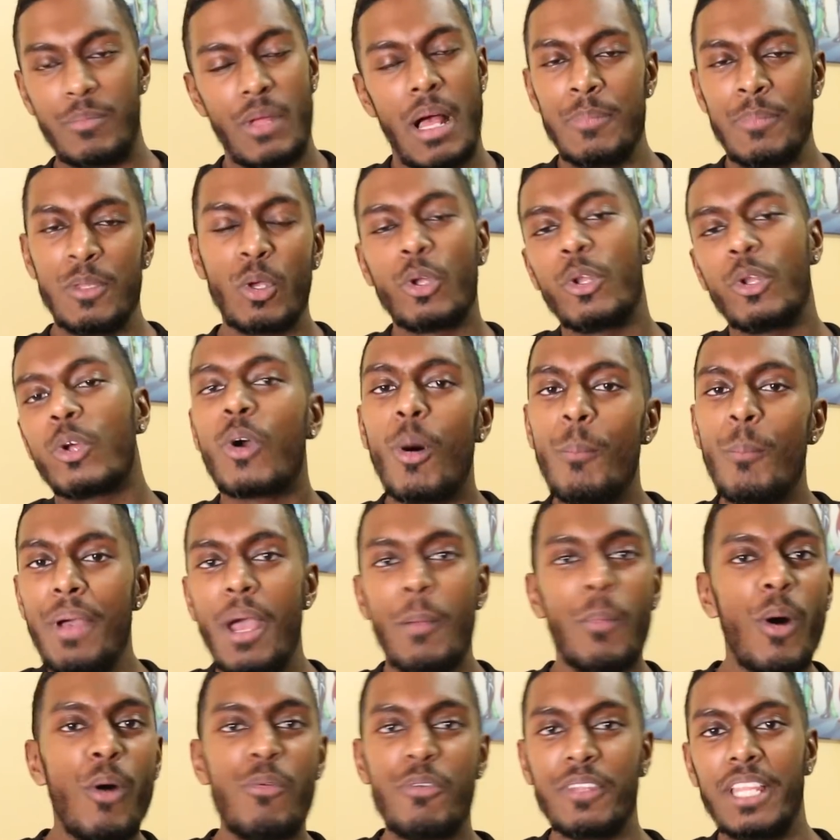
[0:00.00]
I'm not going to
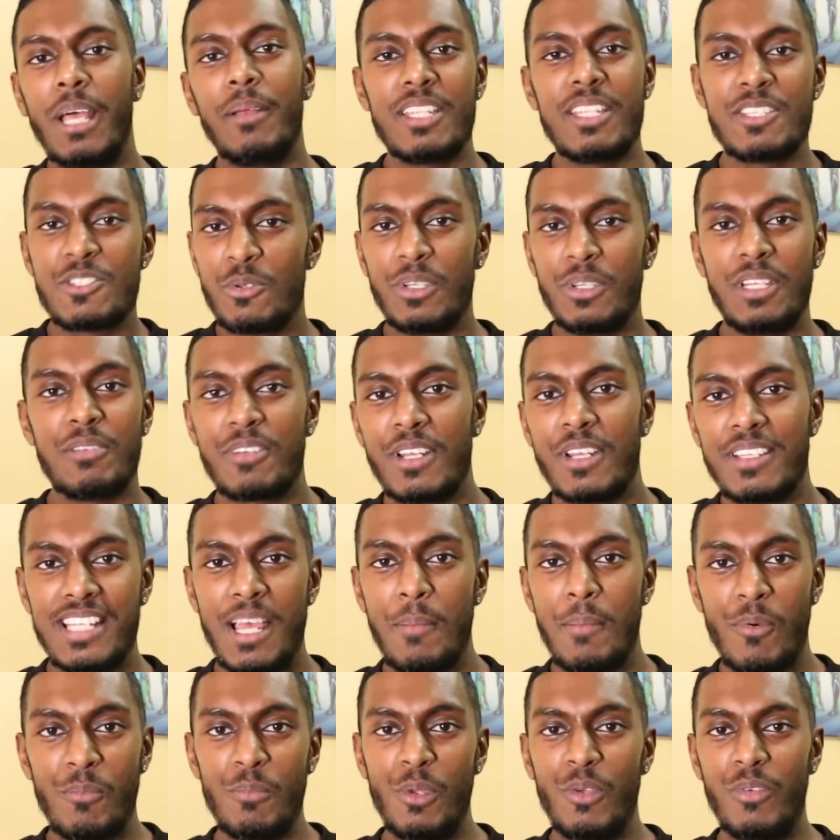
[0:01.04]
compare both of them, there's 2 different
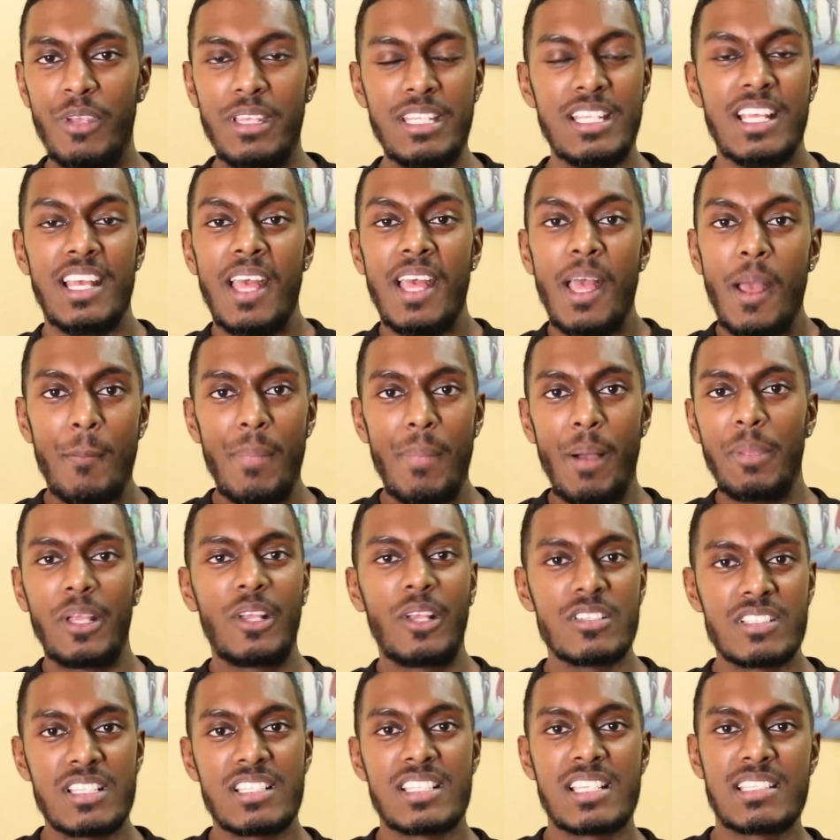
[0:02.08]
type of movies, but
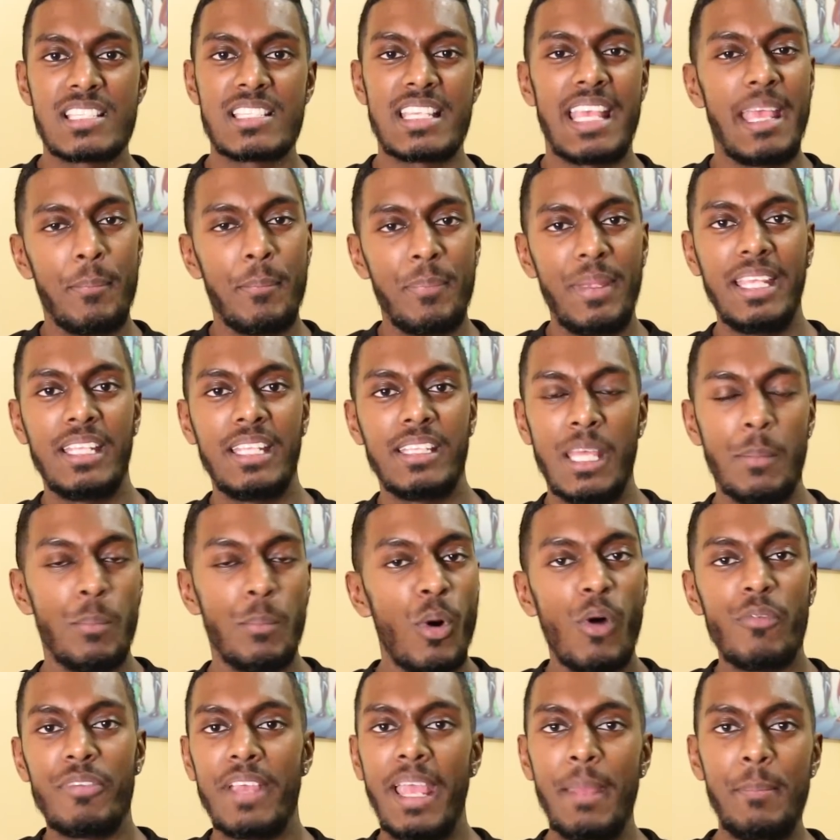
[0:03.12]
because this is epic, they're
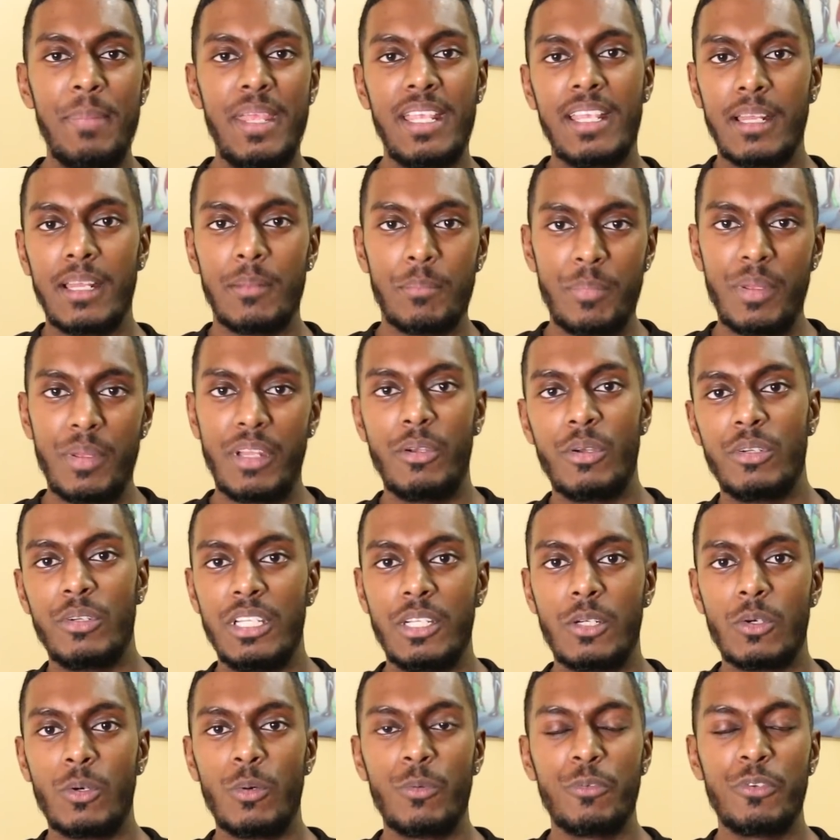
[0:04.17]
both epic and
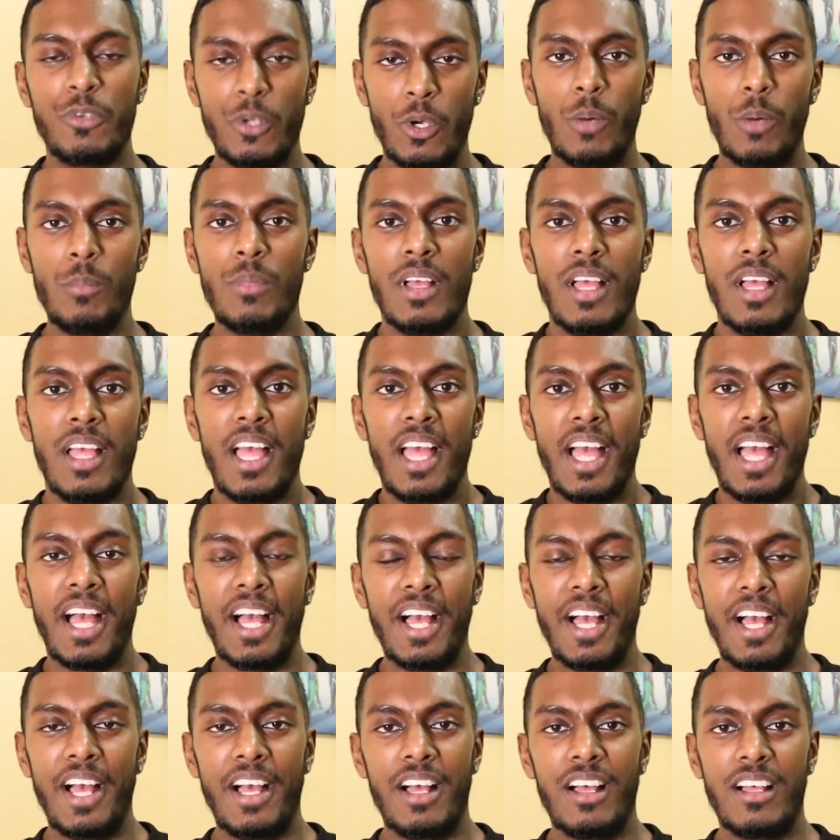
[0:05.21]
periodical film,
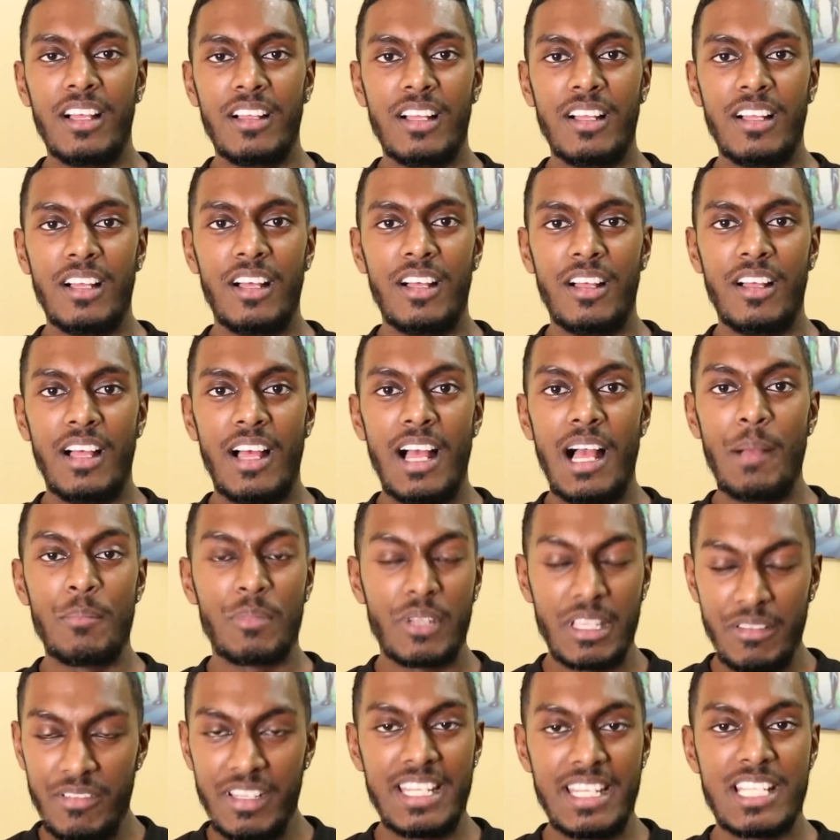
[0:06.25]
I'm
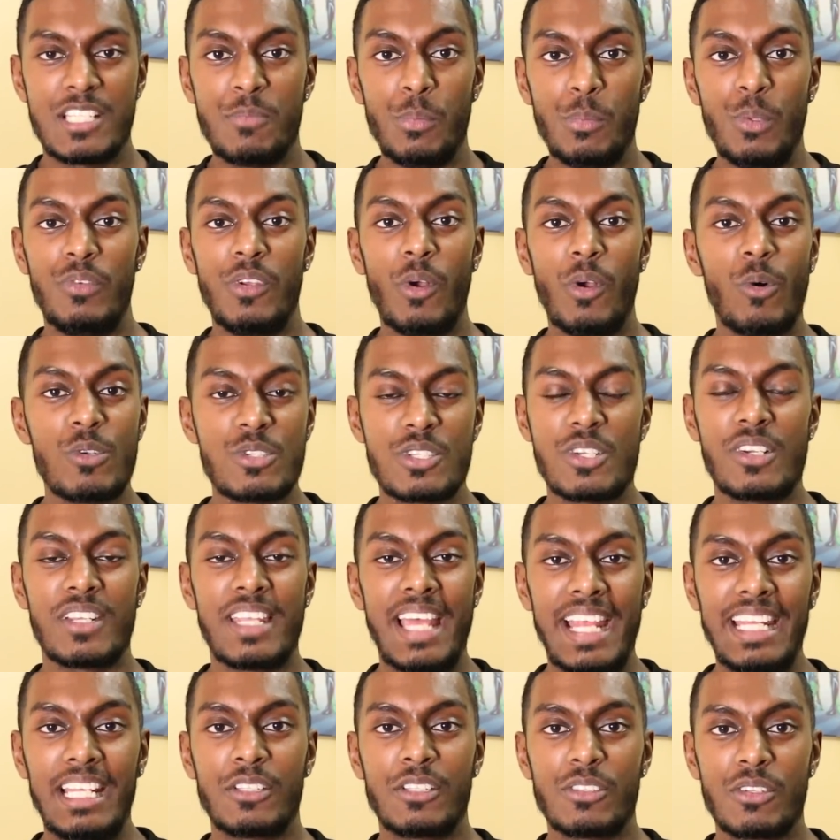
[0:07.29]
giving this movie also
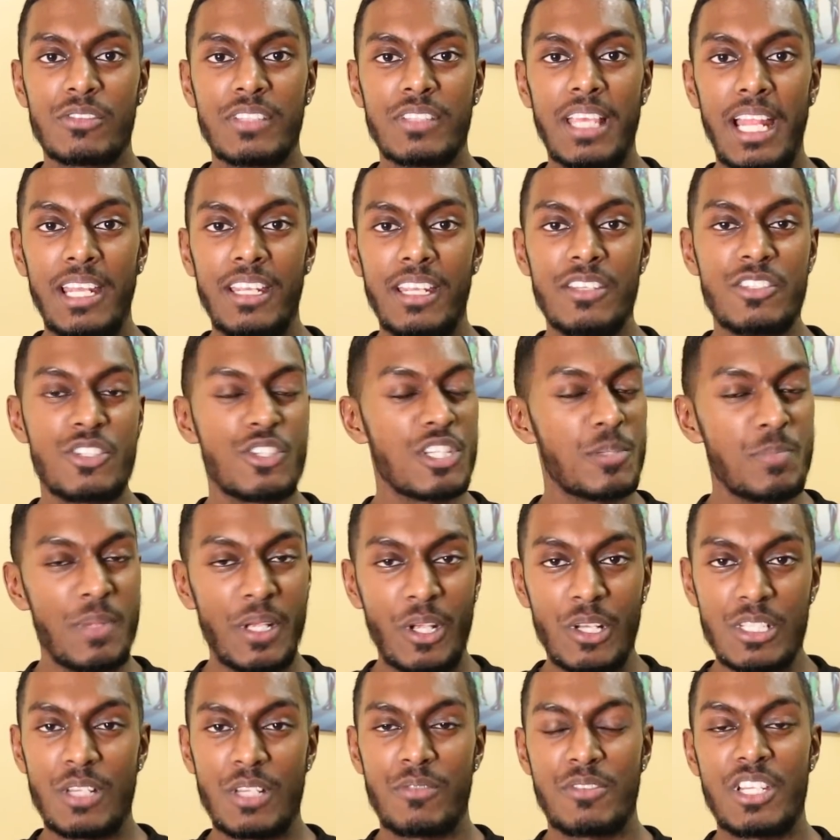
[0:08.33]
9 out of 10, just
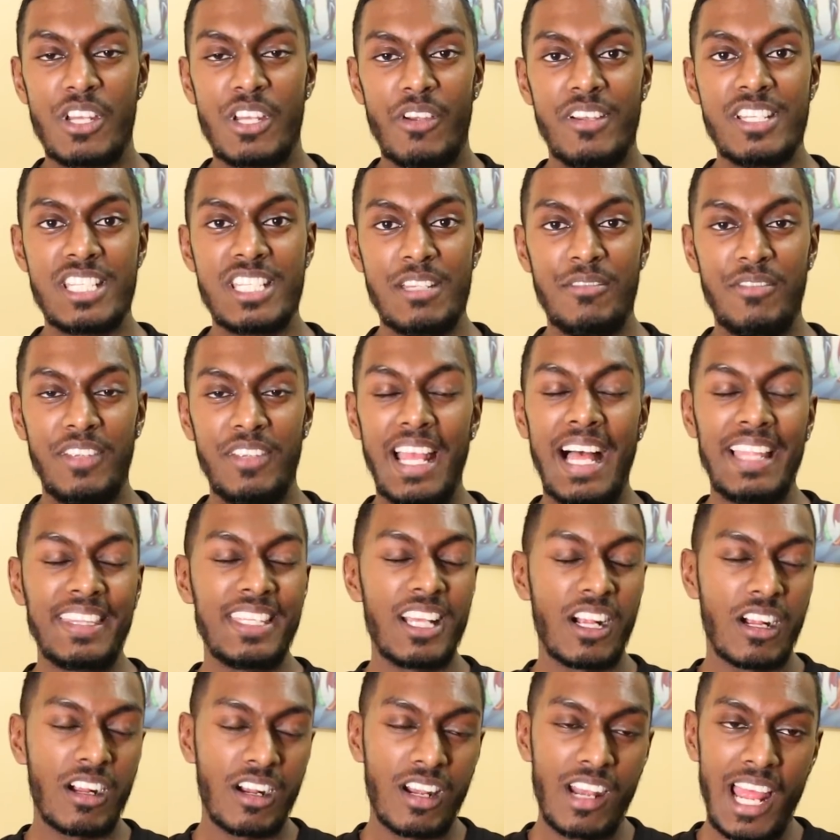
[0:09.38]
because of Chiranjeevi and
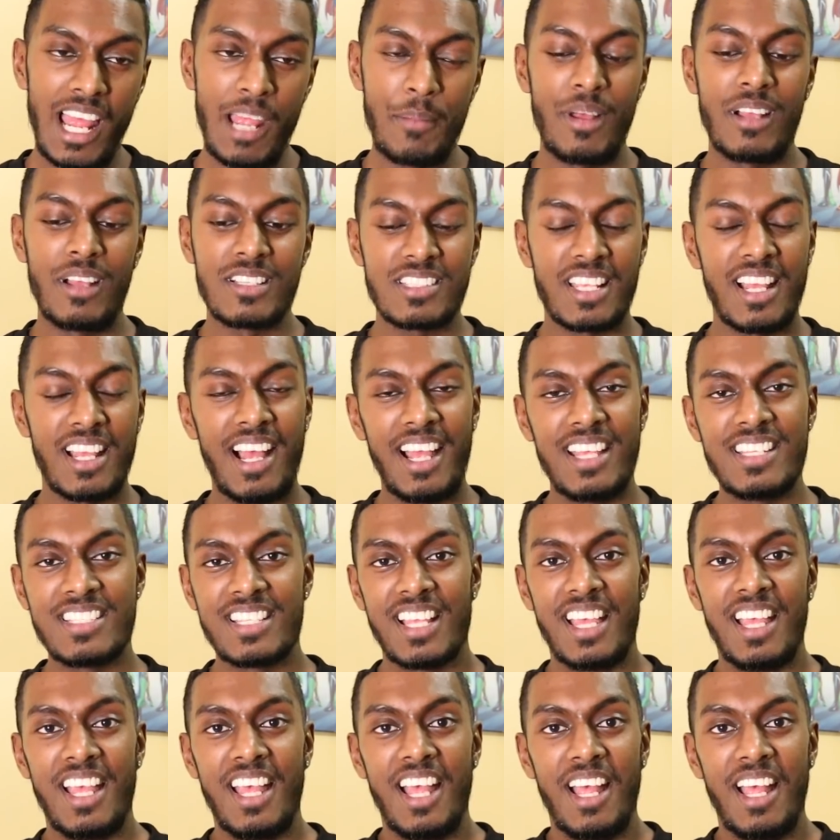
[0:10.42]
that climax, guys.